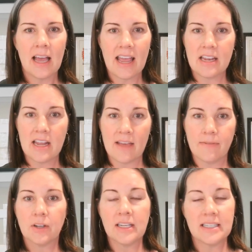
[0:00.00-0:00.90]
And
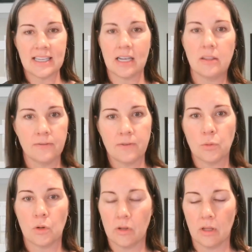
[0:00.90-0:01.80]
if they're going to sit on the
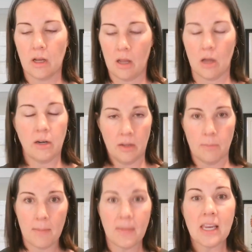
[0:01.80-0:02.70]
phone or
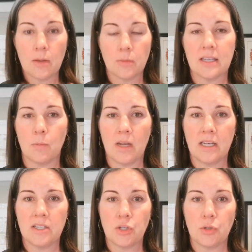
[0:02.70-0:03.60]
on a meeting with
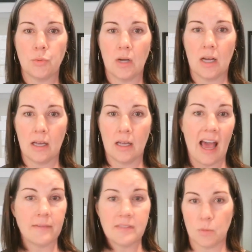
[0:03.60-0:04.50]
someone to
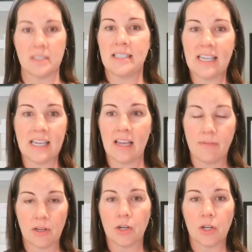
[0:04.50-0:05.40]
have someone see
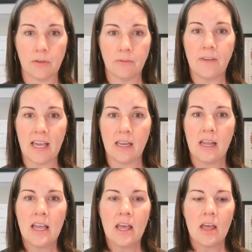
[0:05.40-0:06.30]
if they're a good
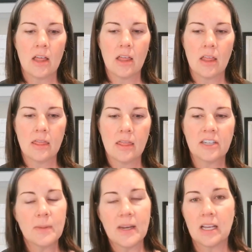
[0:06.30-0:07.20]
fit,
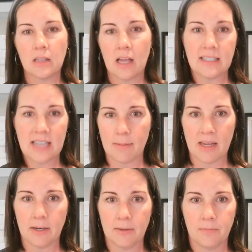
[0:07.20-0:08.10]
they're spending a lot of time
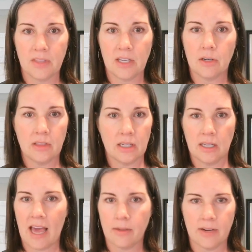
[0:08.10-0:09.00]
there.
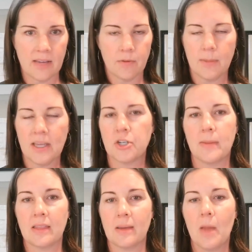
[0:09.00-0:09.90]
They're gathering
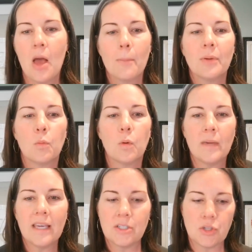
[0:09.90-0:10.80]
information about them. But
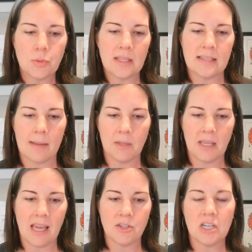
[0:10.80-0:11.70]
what we can do with this
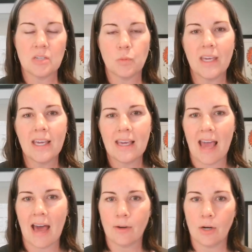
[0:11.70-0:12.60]
application is we can
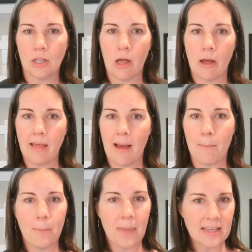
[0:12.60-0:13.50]
gather a lot of
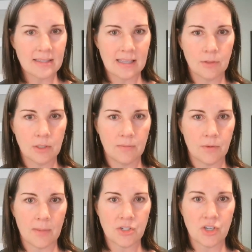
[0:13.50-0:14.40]
that base level
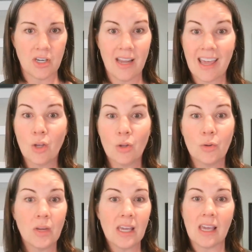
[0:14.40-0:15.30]
information,
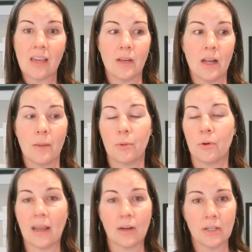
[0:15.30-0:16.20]
including even a
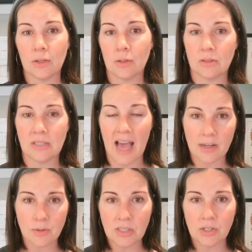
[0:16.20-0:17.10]
prior year
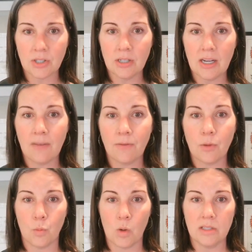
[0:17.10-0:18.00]
tax return if
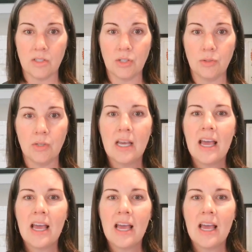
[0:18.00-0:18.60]
you want to.